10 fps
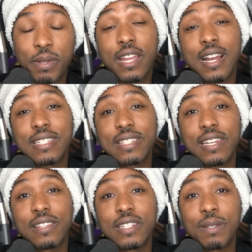yeah, guys, that's the
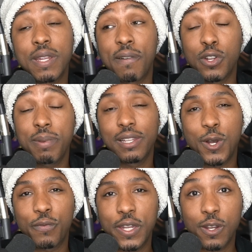end of the deep dive. Going to be a
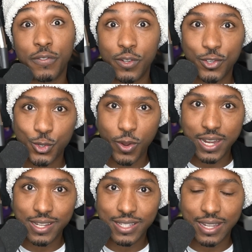long video. If you
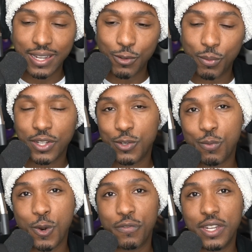enjoyed it and you want me to do
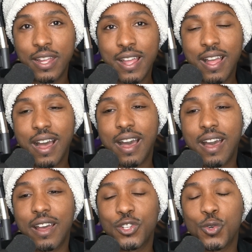more of it,
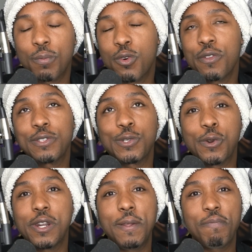sure. More of the
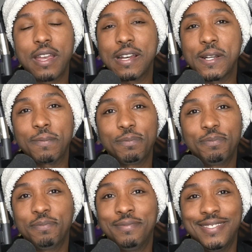story.
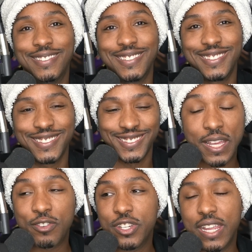
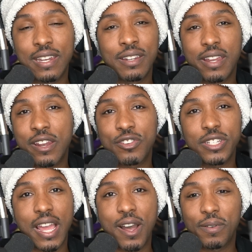energy in,
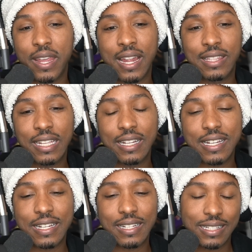energy out. And I think
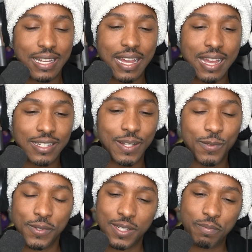
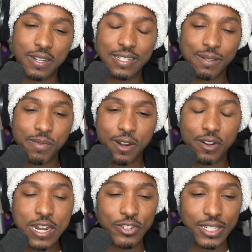iDubbbz wants to put in some
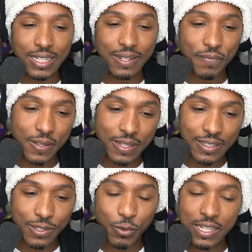better energy, at
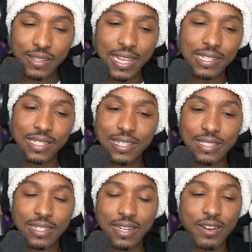least what he thinks
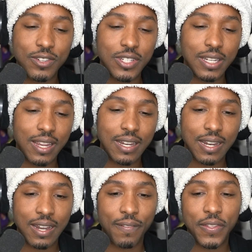is good energy. And
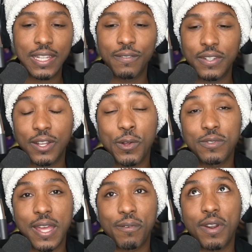I think if he
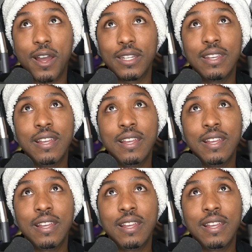goes that route,